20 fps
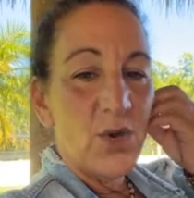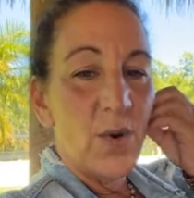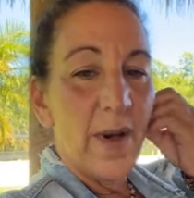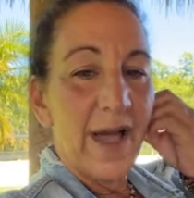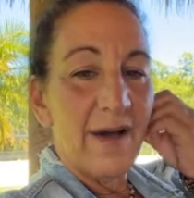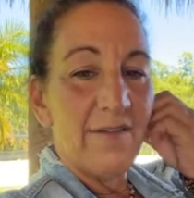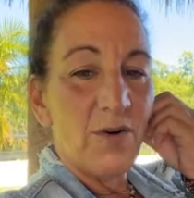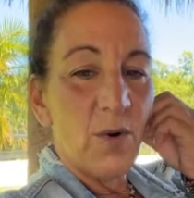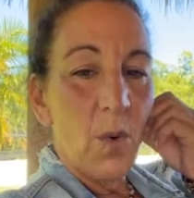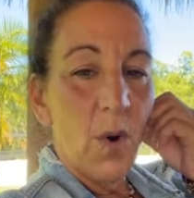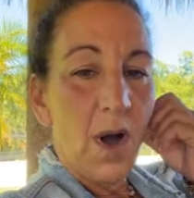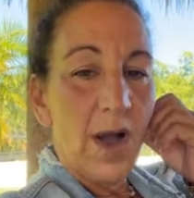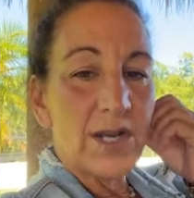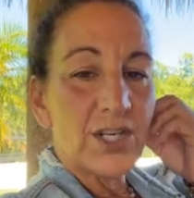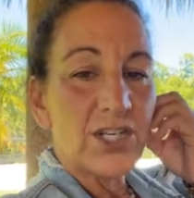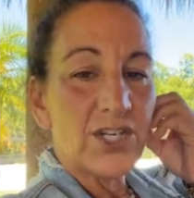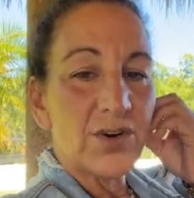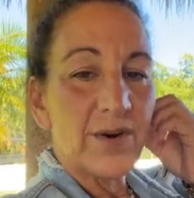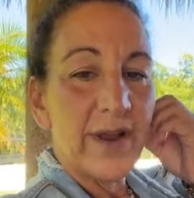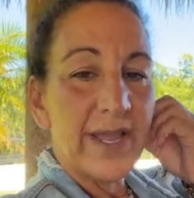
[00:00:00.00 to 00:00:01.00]
you have a
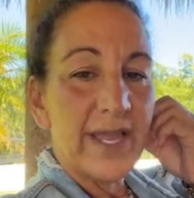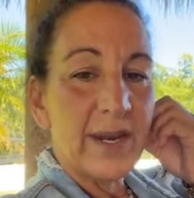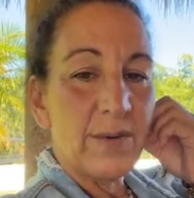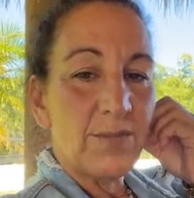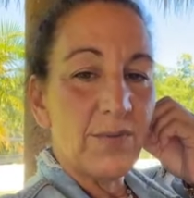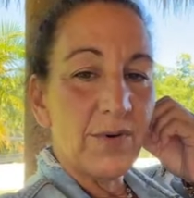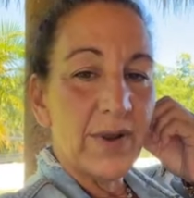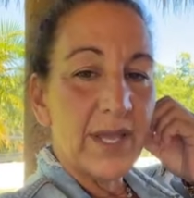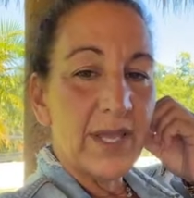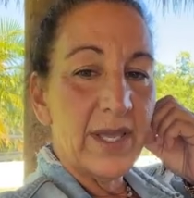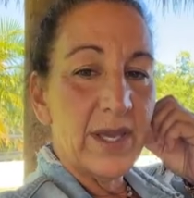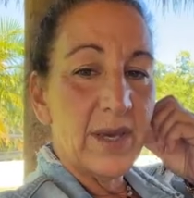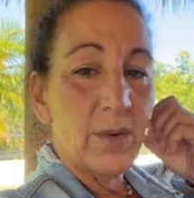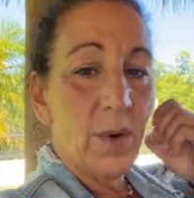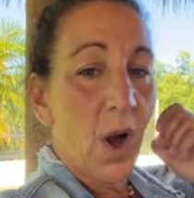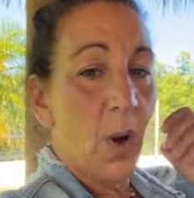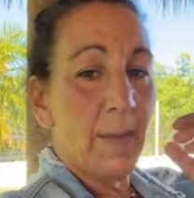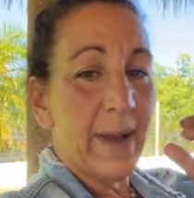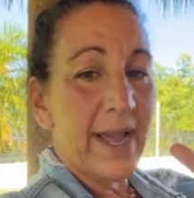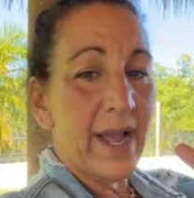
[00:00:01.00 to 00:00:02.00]
washer I can bring
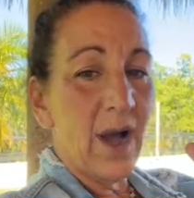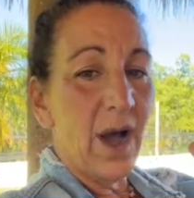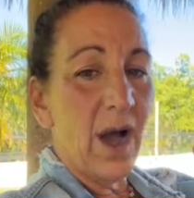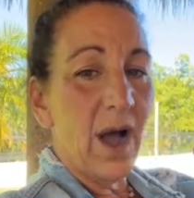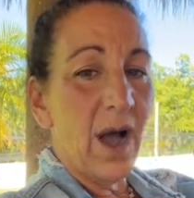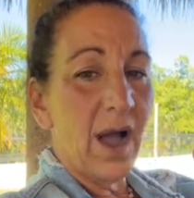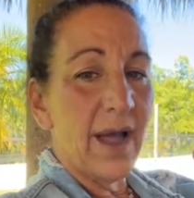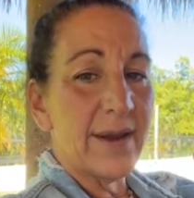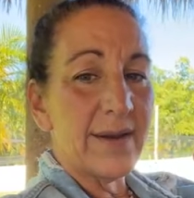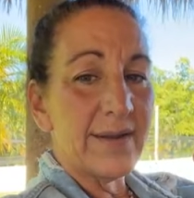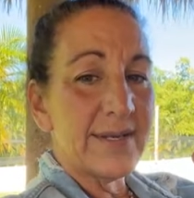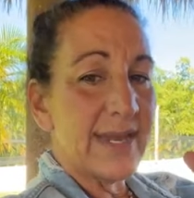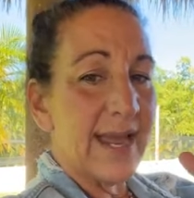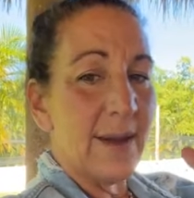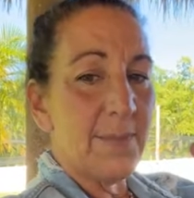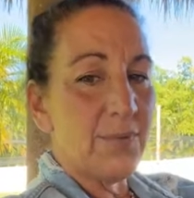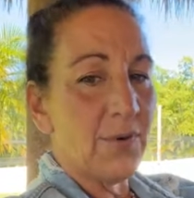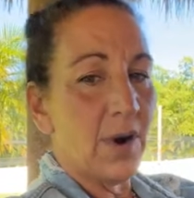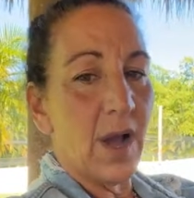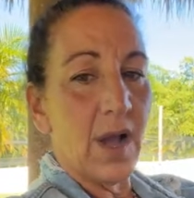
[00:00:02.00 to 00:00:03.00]
you. Oh my God,
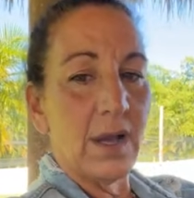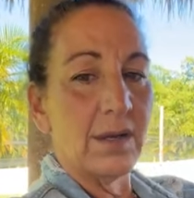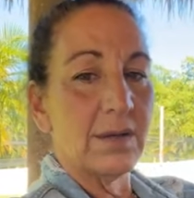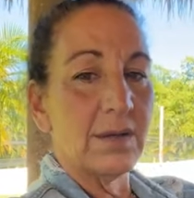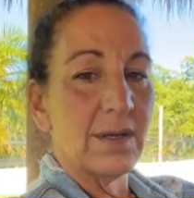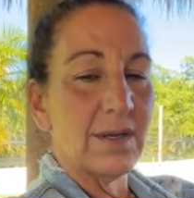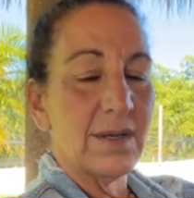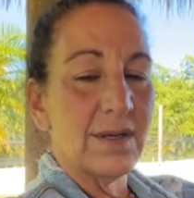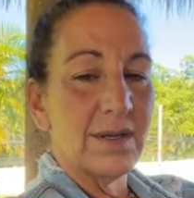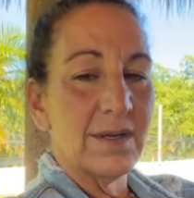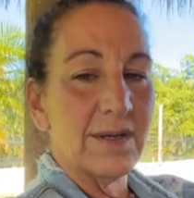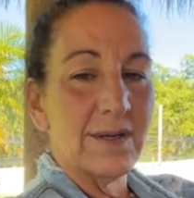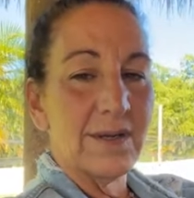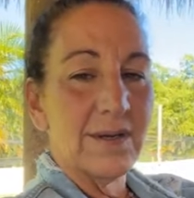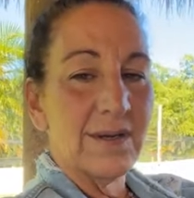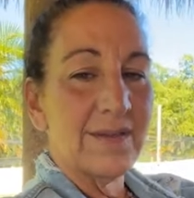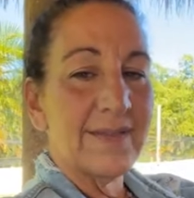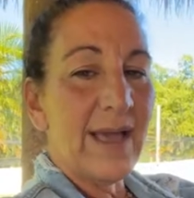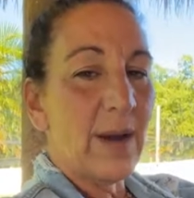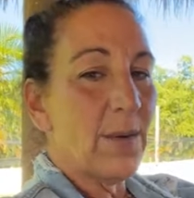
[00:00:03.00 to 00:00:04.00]
Deborah,
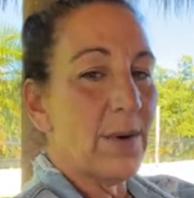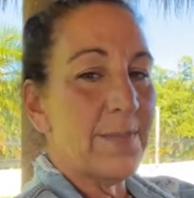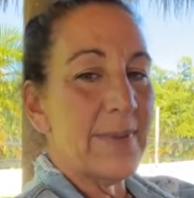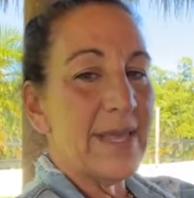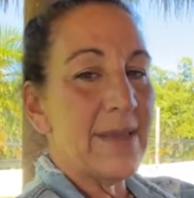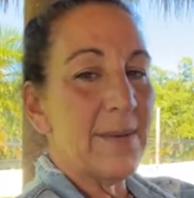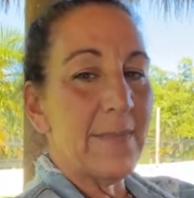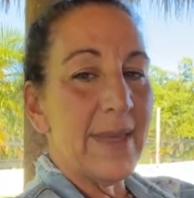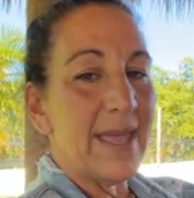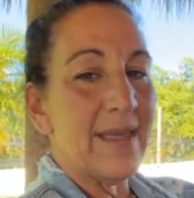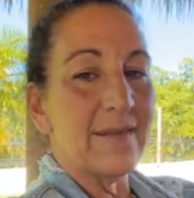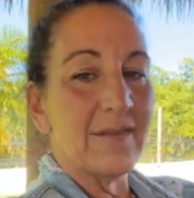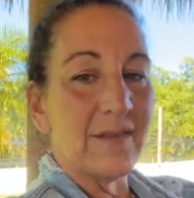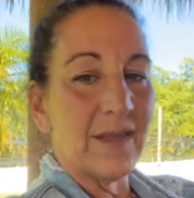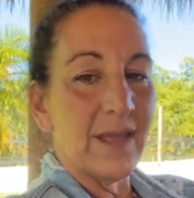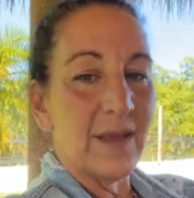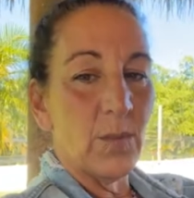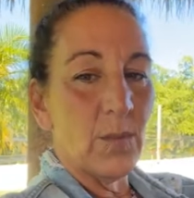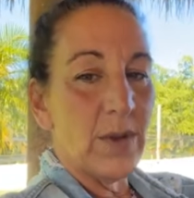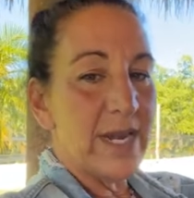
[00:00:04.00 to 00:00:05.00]
that would be
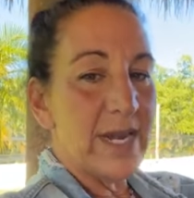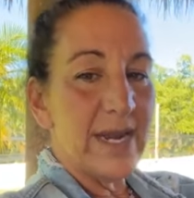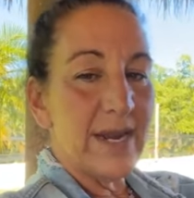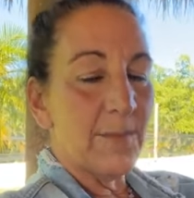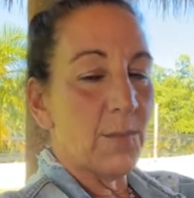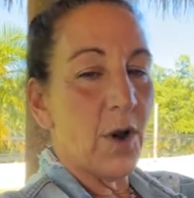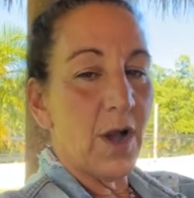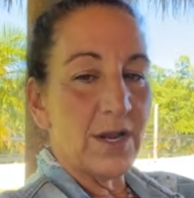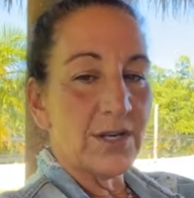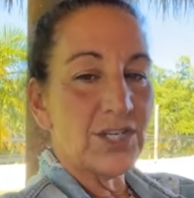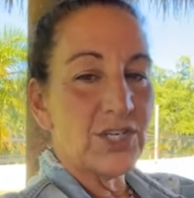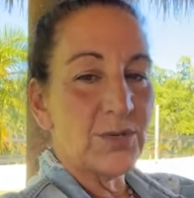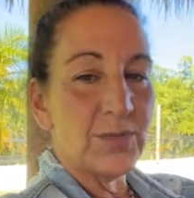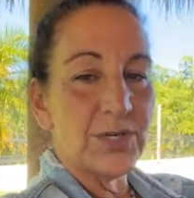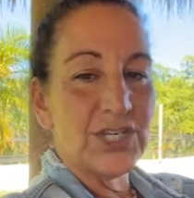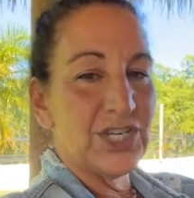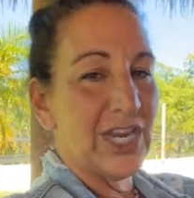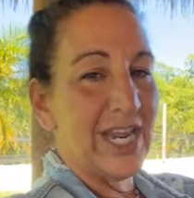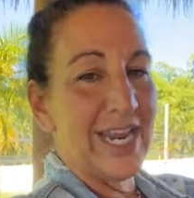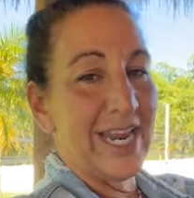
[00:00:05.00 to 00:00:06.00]
amazing. We need a washing
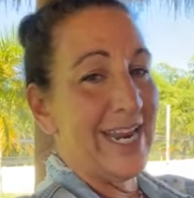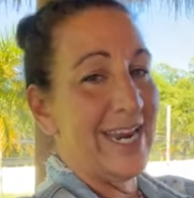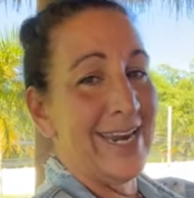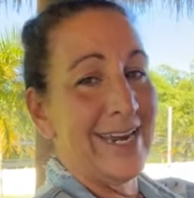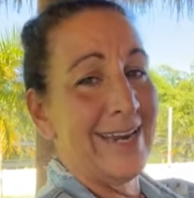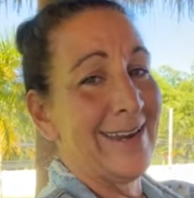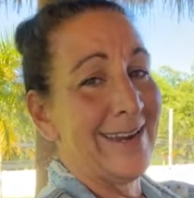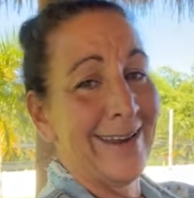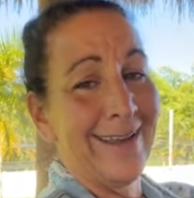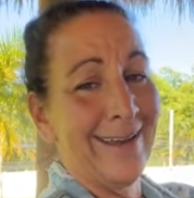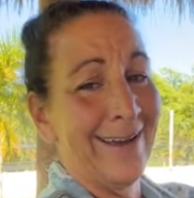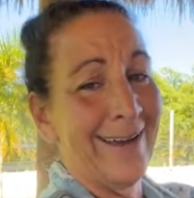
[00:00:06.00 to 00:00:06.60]
machine.